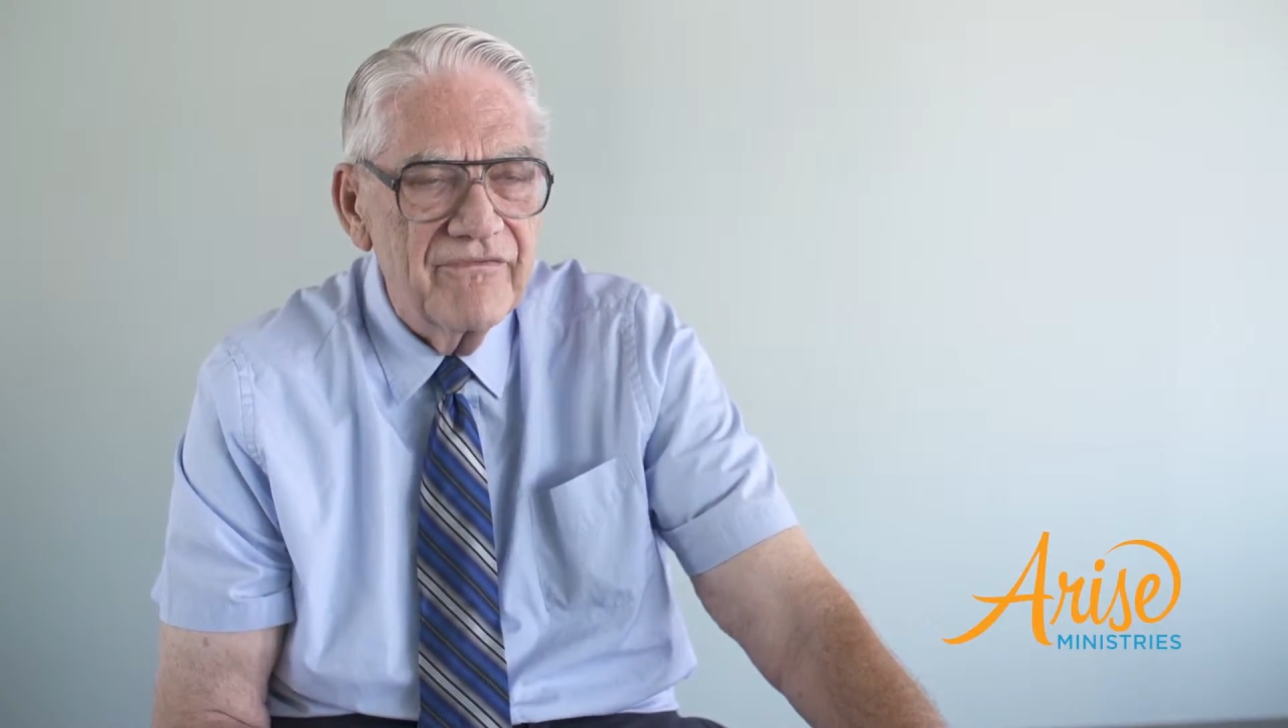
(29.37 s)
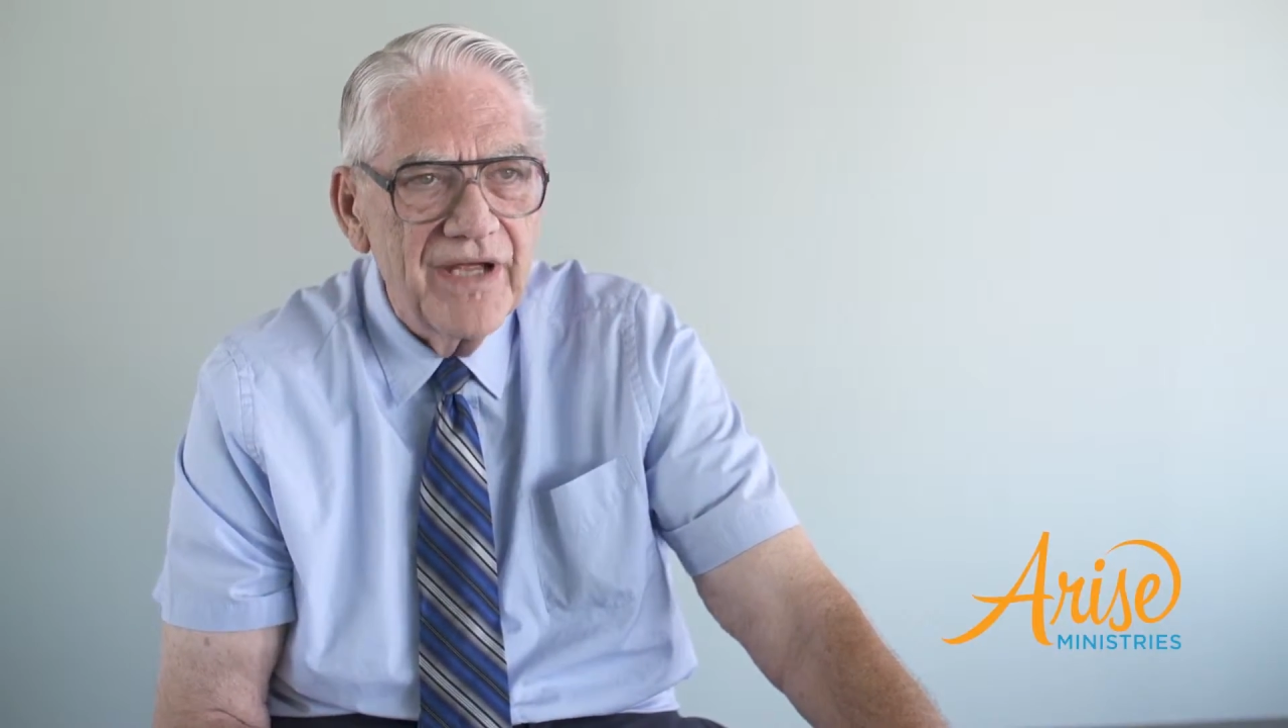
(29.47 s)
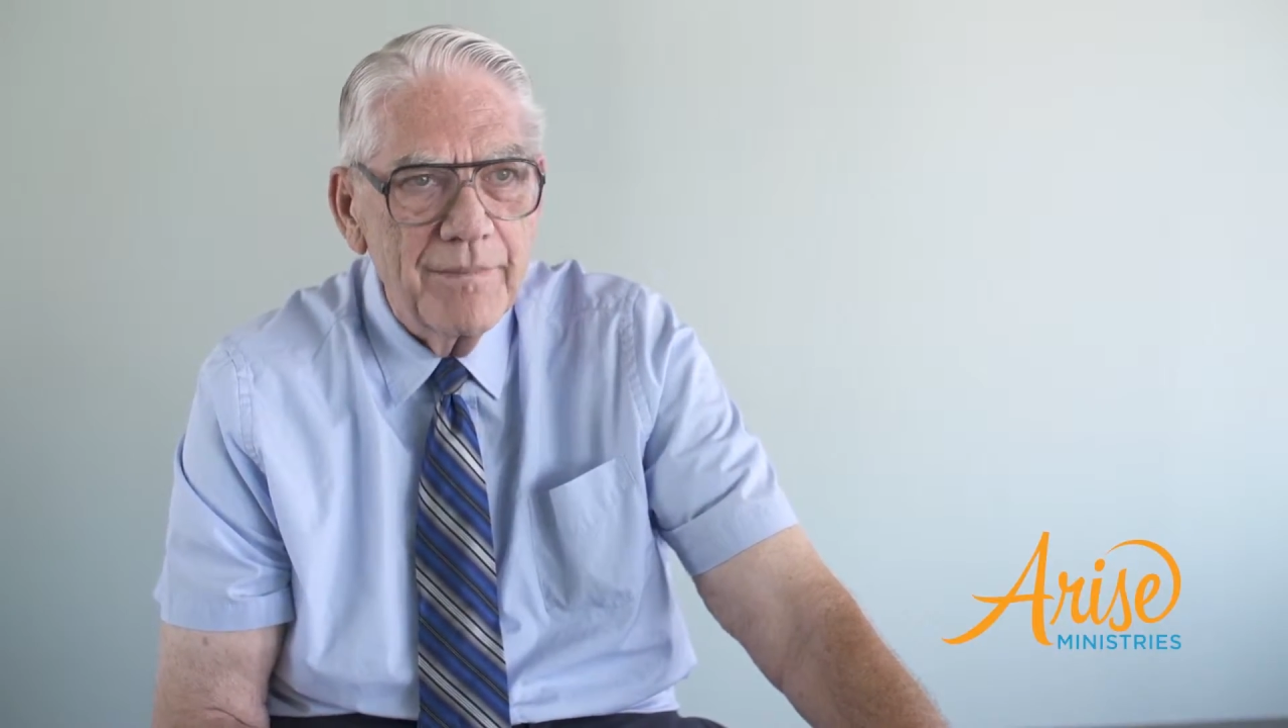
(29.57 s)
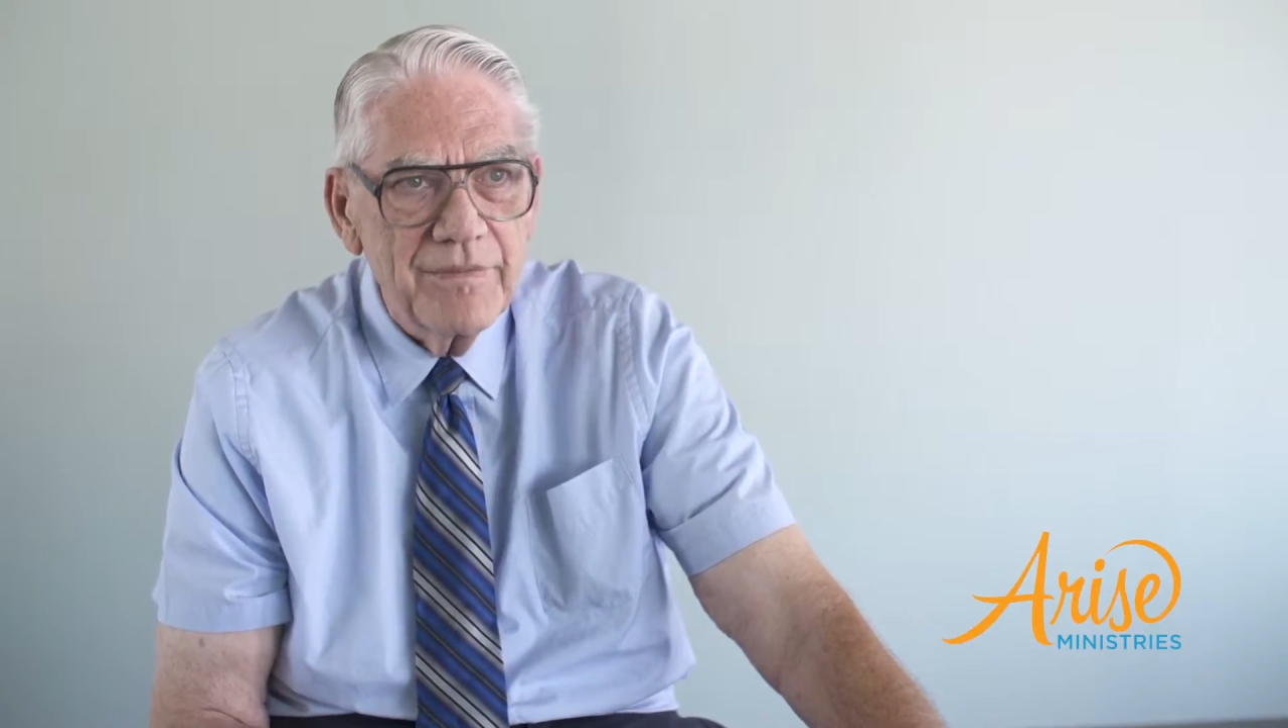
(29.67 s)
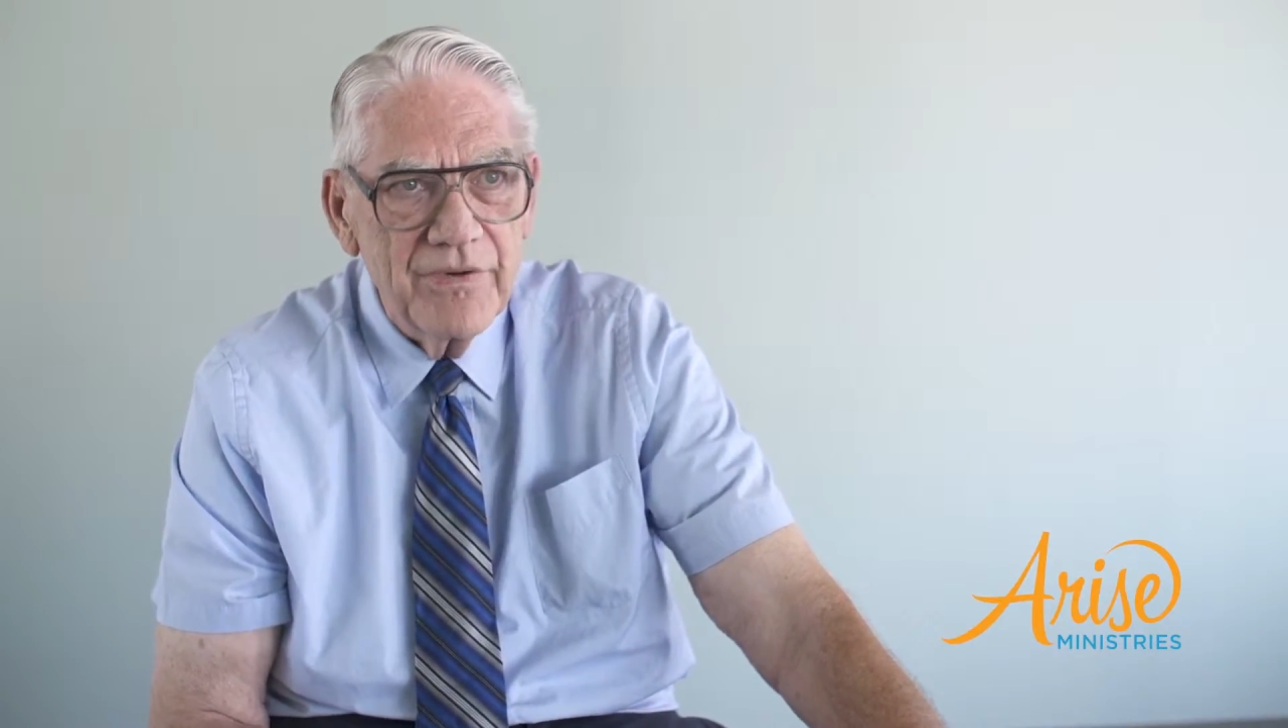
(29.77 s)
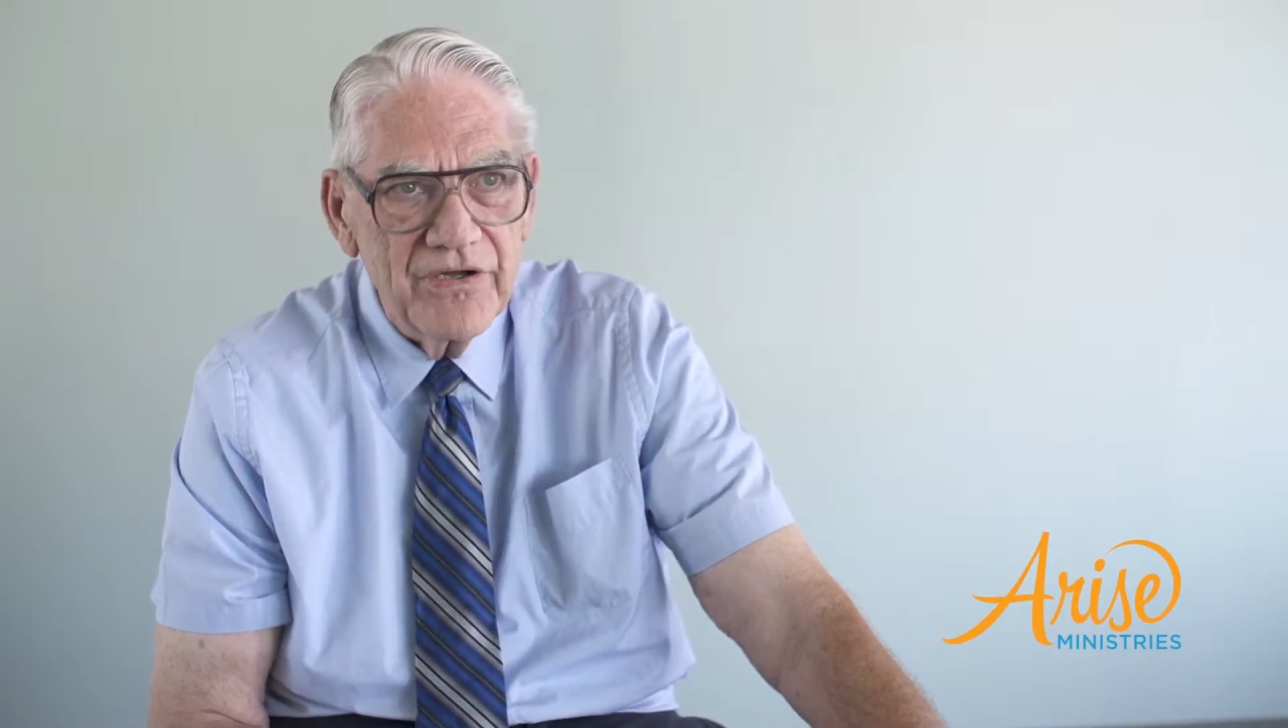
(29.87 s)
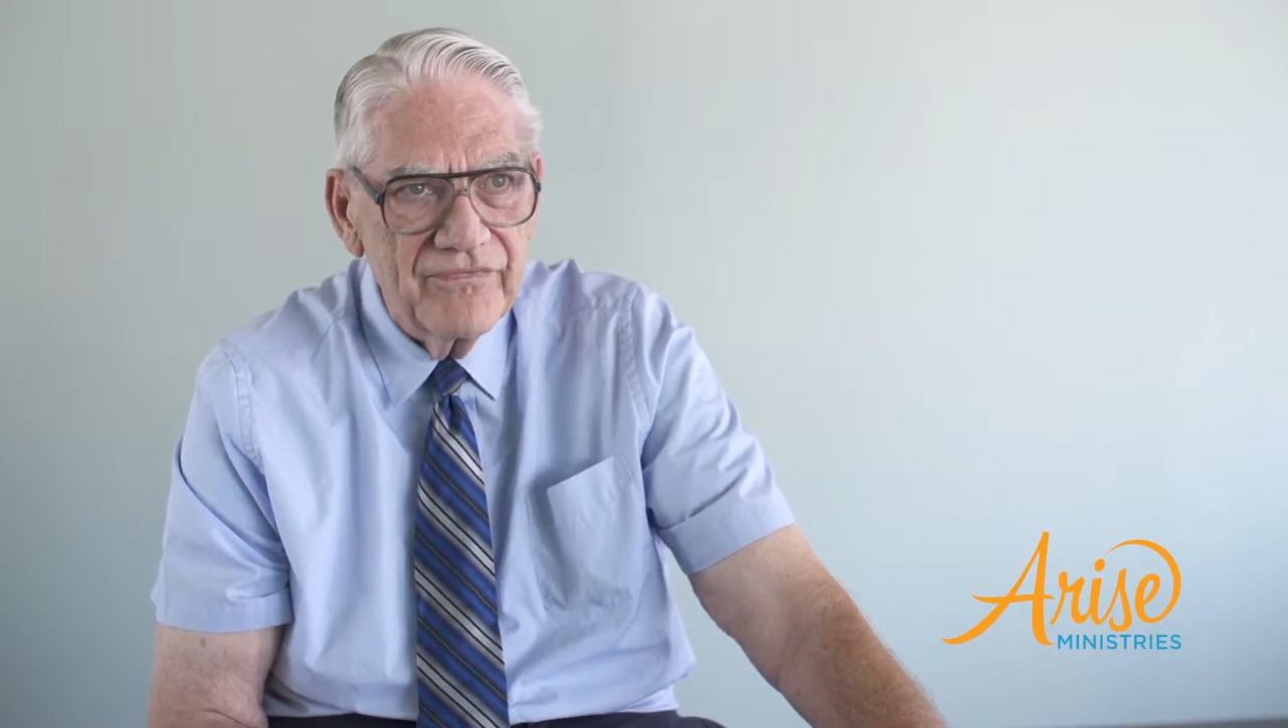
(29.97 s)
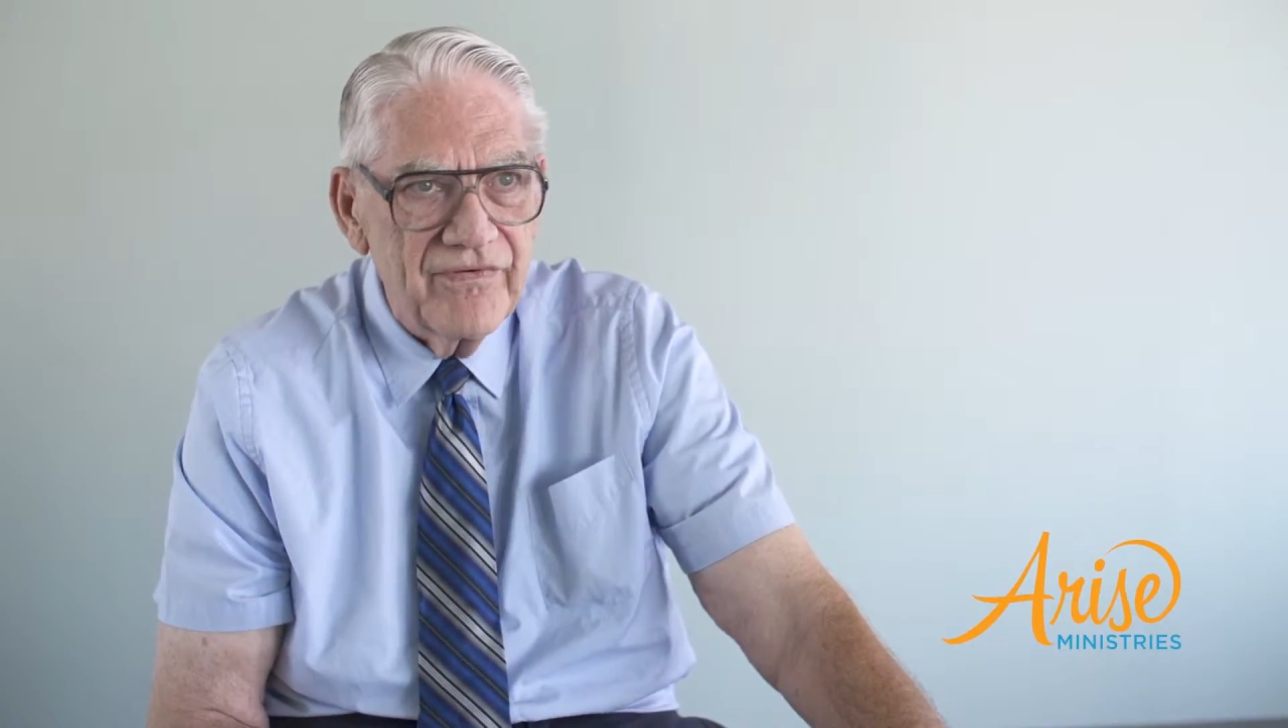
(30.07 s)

family, mother,